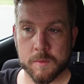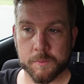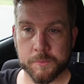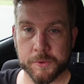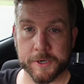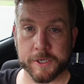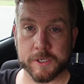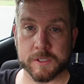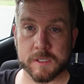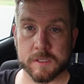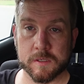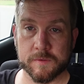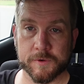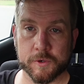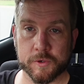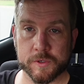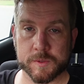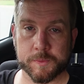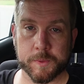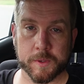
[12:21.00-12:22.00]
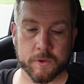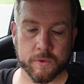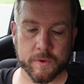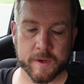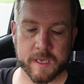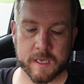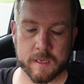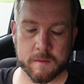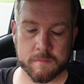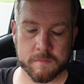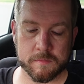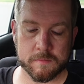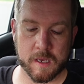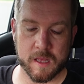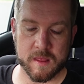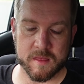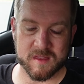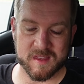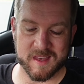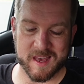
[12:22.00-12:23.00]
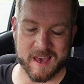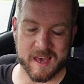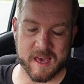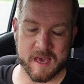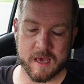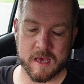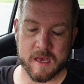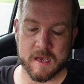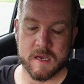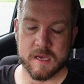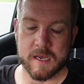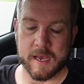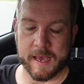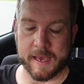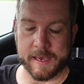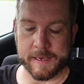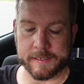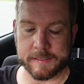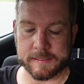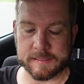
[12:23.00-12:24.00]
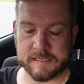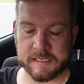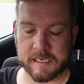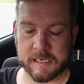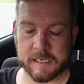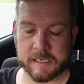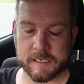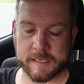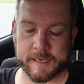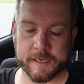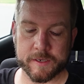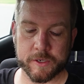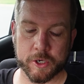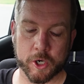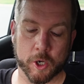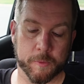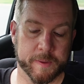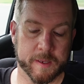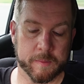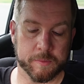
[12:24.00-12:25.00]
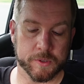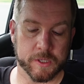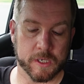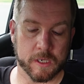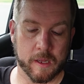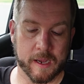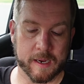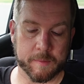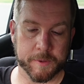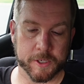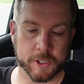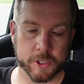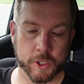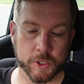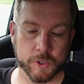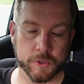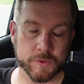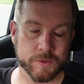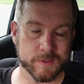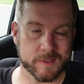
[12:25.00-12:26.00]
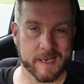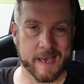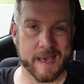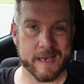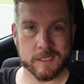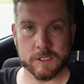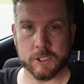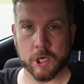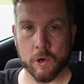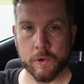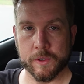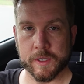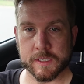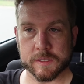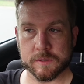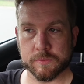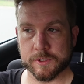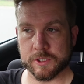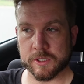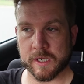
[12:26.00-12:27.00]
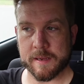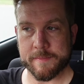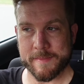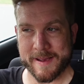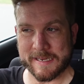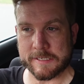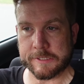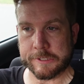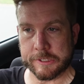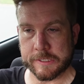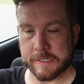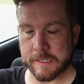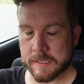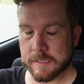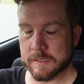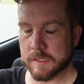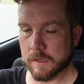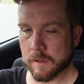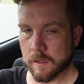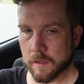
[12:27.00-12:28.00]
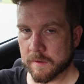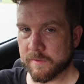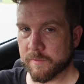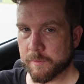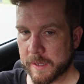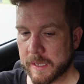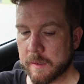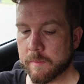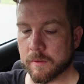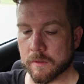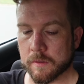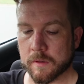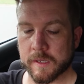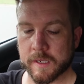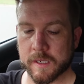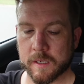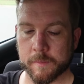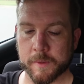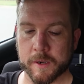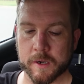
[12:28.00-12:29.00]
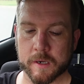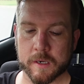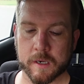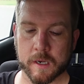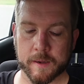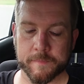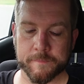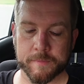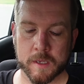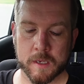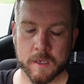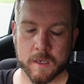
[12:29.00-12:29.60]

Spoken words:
pretty good deal for Krispy Kreme there. And you know, people that like McDonald's and donuts, which I imagine is a lot of people in America.